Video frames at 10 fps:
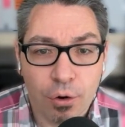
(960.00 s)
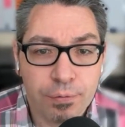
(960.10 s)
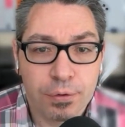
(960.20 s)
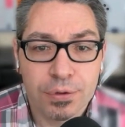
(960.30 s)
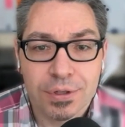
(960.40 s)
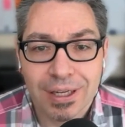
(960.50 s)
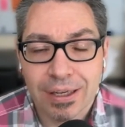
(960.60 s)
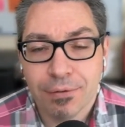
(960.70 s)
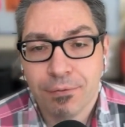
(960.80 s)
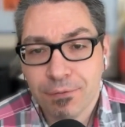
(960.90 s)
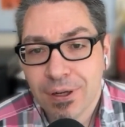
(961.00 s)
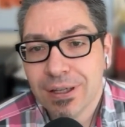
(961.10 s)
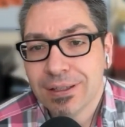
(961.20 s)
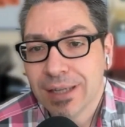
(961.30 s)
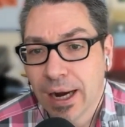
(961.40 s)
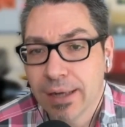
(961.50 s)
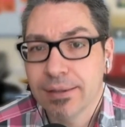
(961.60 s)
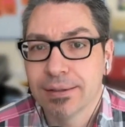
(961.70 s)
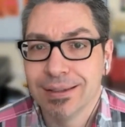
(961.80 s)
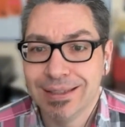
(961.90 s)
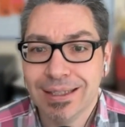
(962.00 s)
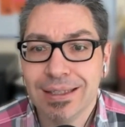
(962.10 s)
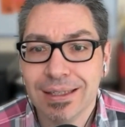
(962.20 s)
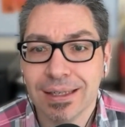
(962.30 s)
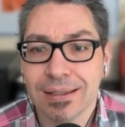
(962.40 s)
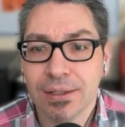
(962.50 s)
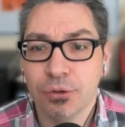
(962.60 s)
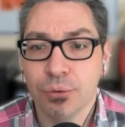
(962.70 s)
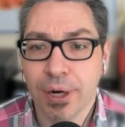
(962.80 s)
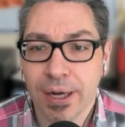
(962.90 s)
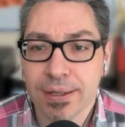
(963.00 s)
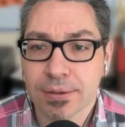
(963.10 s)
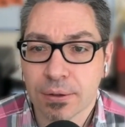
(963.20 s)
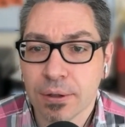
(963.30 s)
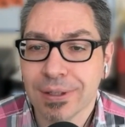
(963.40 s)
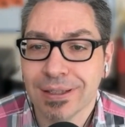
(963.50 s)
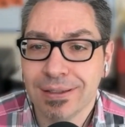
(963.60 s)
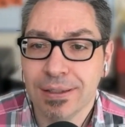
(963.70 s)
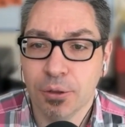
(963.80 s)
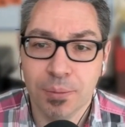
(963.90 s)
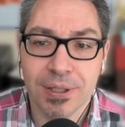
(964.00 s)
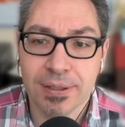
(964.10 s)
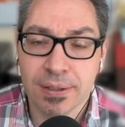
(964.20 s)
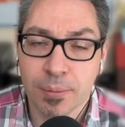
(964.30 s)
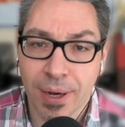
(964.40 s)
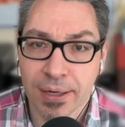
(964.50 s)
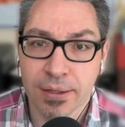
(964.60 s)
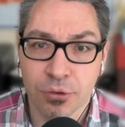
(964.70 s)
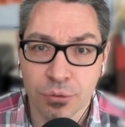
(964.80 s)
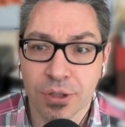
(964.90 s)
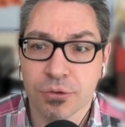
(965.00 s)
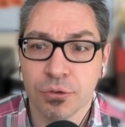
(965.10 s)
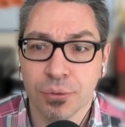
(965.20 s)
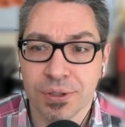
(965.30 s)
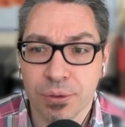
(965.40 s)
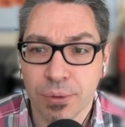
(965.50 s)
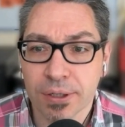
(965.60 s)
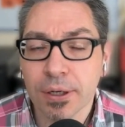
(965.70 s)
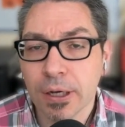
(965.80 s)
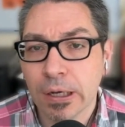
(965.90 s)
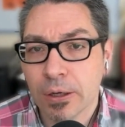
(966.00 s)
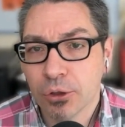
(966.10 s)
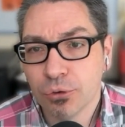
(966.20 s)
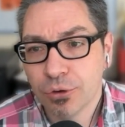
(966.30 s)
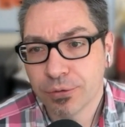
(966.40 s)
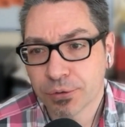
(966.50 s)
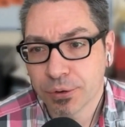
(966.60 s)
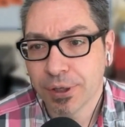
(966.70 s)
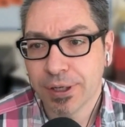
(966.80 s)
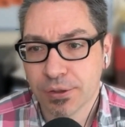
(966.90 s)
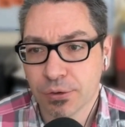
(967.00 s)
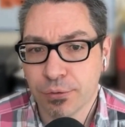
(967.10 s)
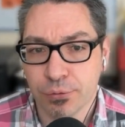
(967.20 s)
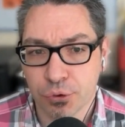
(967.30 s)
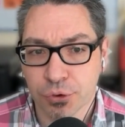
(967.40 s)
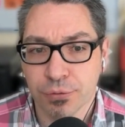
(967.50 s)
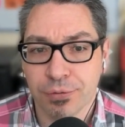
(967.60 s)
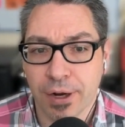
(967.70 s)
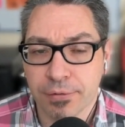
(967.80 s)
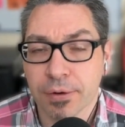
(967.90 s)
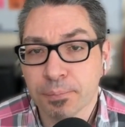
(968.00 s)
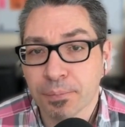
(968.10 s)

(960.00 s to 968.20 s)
offers a field guide dedicated to Hazel that he updated back in 2021 to cover Hazel version 5.